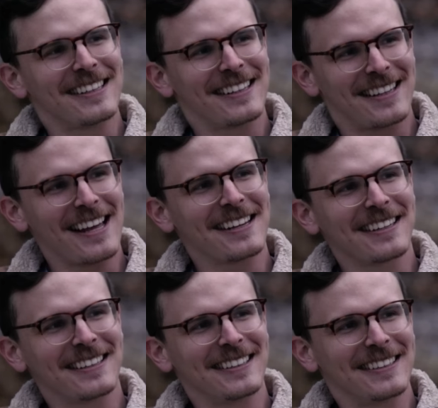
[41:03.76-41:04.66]
thing, is
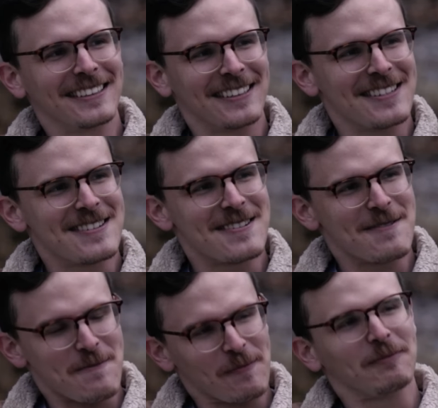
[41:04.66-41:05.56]
like has
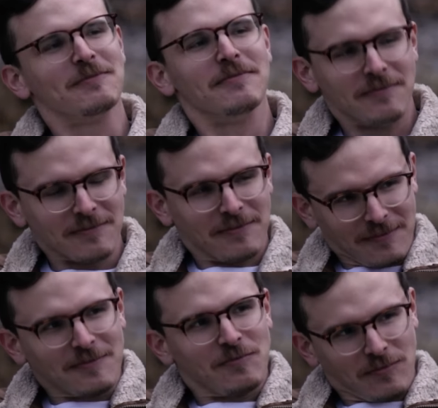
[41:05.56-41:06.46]
stick-to-itiveness in a
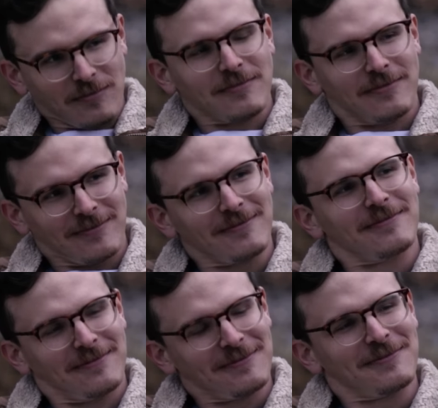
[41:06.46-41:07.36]
relationship.
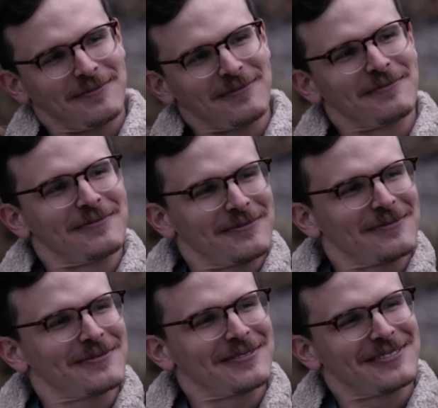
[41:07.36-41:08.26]
She's obviously
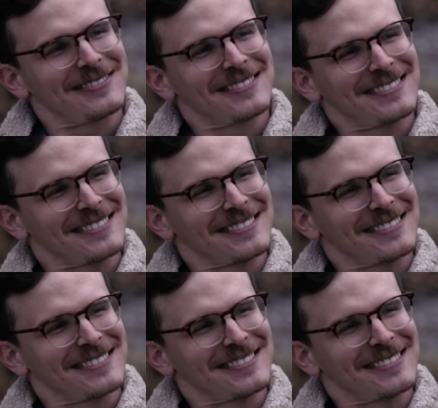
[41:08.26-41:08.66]
blown out.